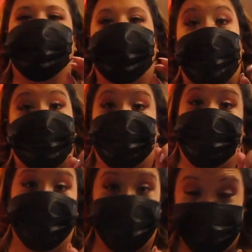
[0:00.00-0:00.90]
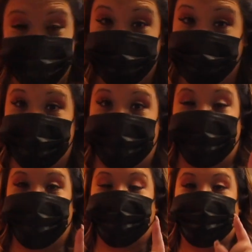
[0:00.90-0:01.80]
Happy 15th
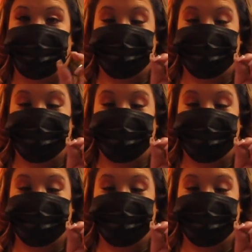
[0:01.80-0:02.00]
birthday. That's